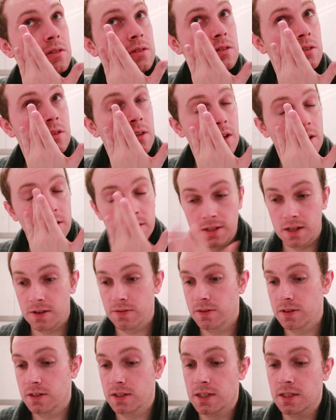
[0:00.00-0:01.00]
So yeah,
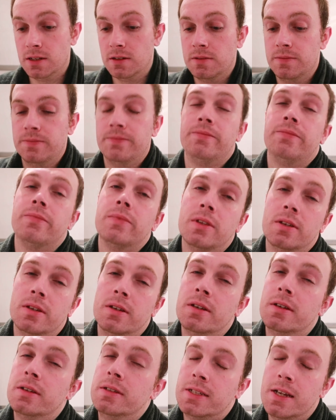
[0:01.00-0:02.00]
definitely
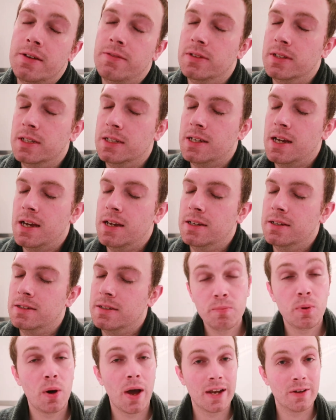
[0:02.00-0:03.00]
definitely
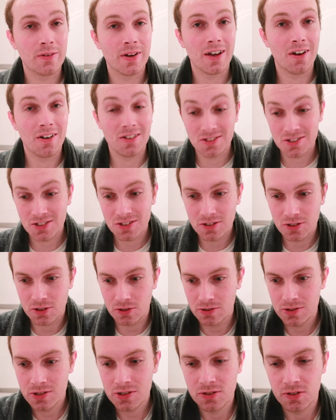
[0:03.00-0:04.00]
tired. But anyway, on to the
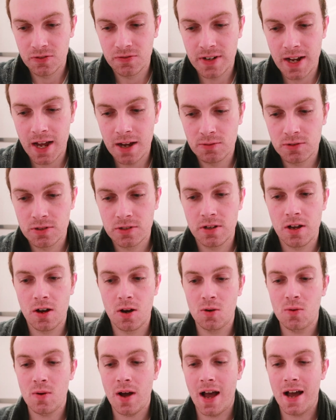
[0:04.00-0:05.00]
good stuff now.
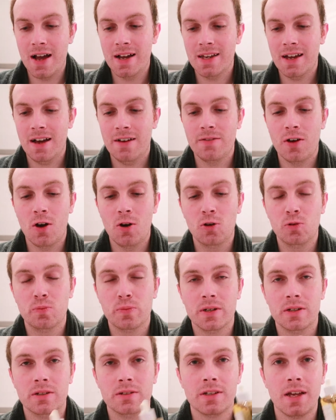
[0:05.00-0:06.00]
So I have
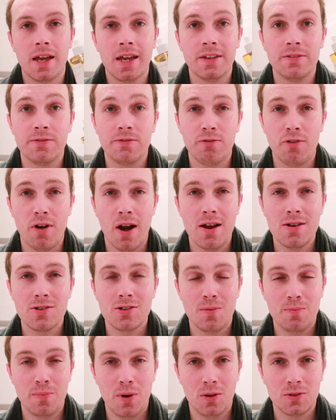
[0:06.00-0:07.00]
opened a
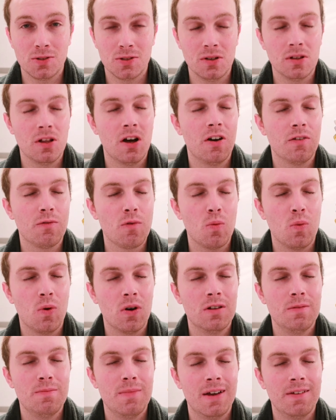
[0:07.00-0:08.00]
fresh bottle of
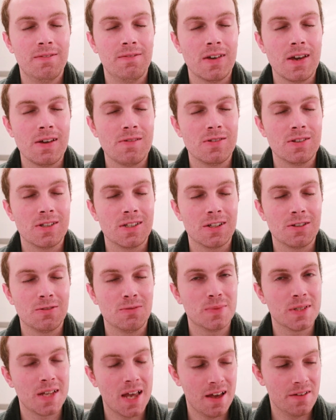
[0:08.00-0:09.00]
one of my favourite
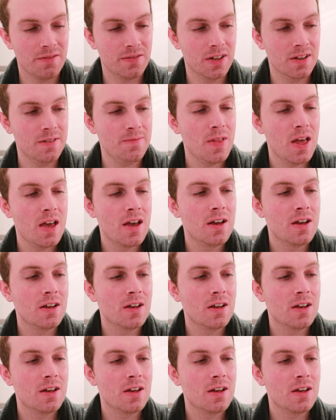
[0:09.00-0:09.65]
serums ever.